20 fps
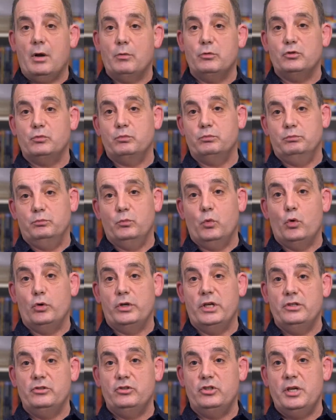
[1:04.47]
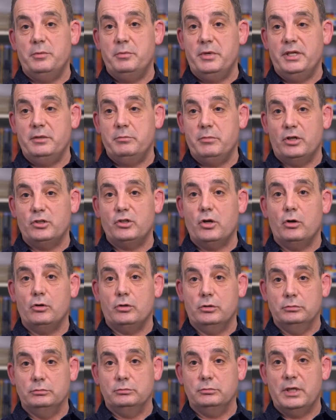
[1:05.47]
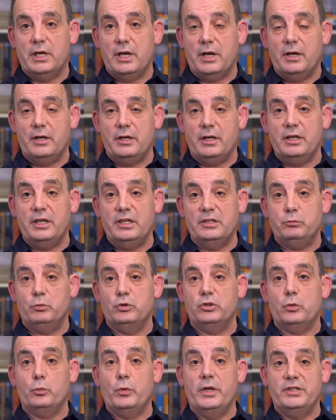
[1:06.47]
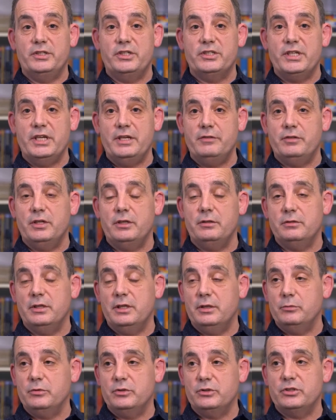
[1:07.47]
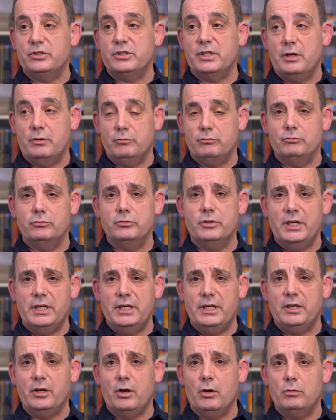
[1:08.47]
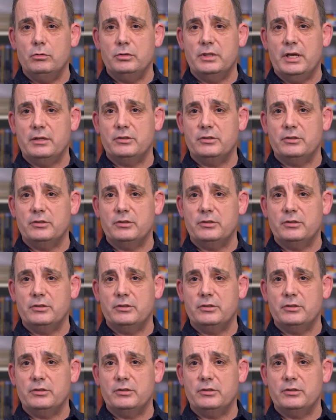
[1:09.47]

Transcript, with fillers: I was walking Jimmy, my dog, uh, and it was a winter's evening. It was uh, really cold